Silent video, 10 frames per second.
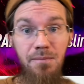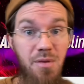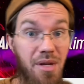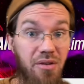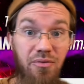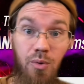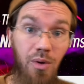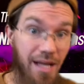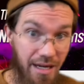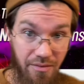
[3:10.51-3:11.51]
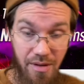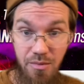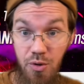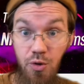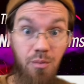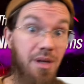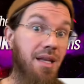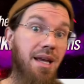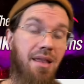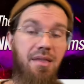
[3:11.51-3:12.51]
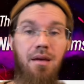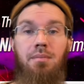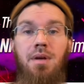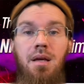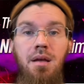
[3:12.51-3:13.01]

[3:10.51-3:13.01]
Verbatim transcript: to make a fool out of them, to humiliate them